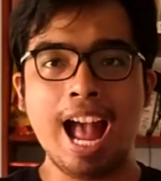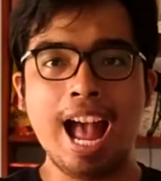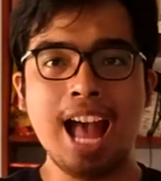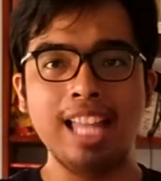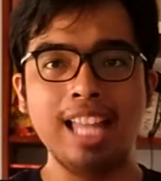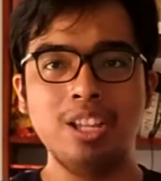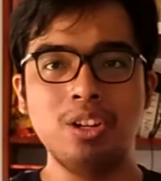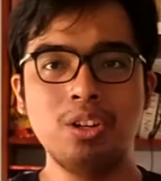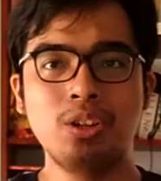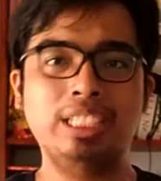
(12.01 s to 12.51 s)

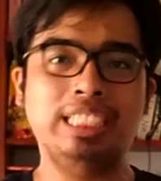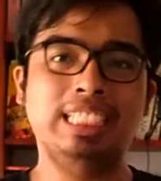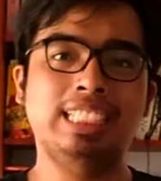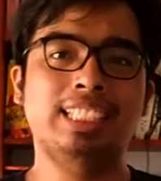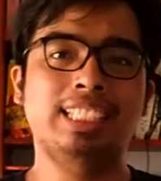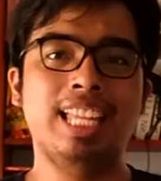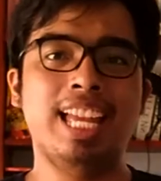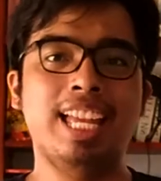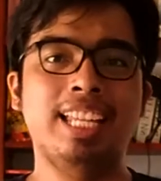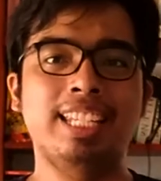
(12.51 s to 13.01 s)
Hello
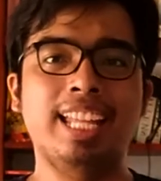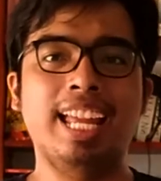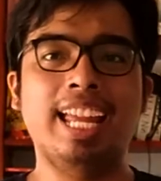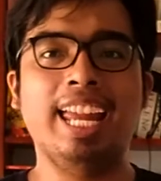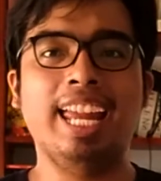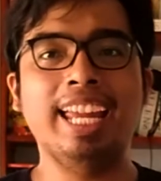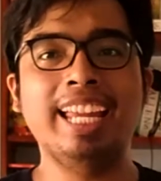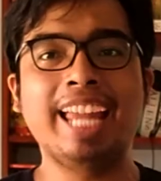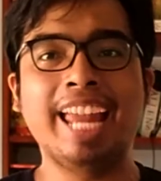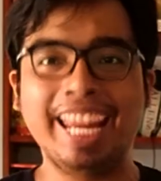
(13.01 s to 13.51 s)
Iceland,
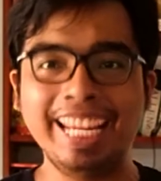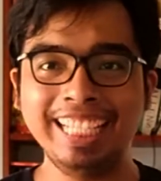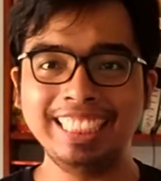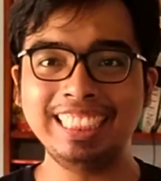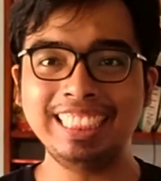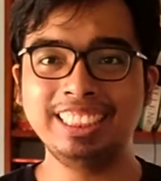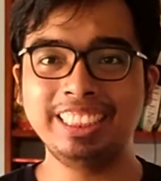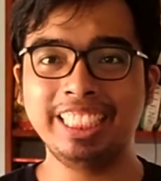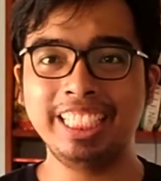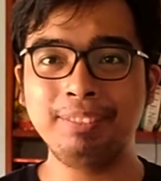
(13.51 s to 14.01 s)
ik heet
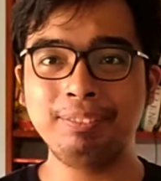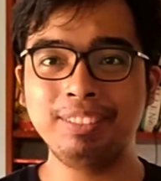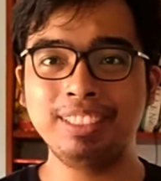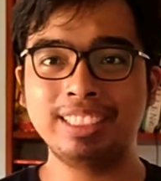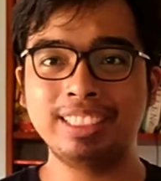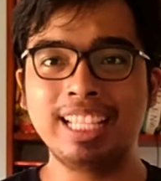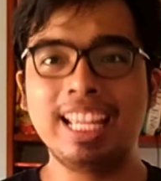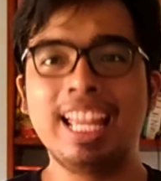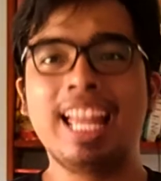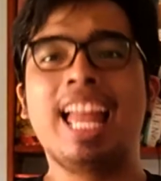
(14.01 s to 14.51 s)

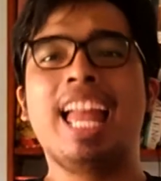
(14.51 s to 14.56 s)
James